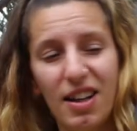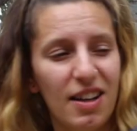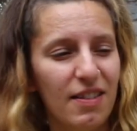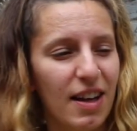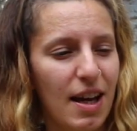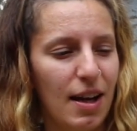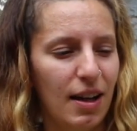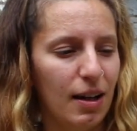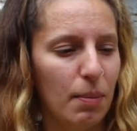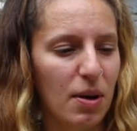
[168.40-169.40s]
colour again,
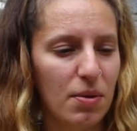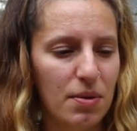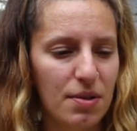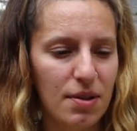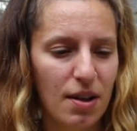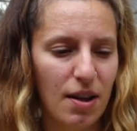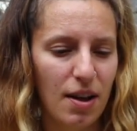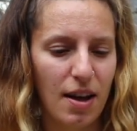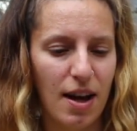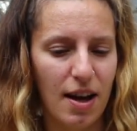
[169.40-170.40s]
little bowls,
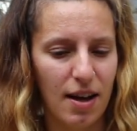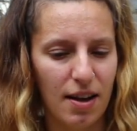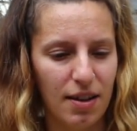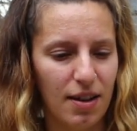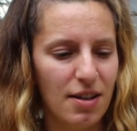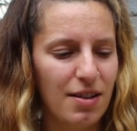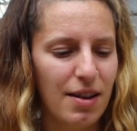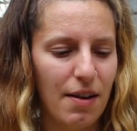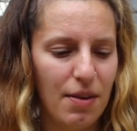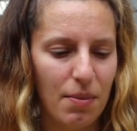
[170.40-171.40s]
and I just love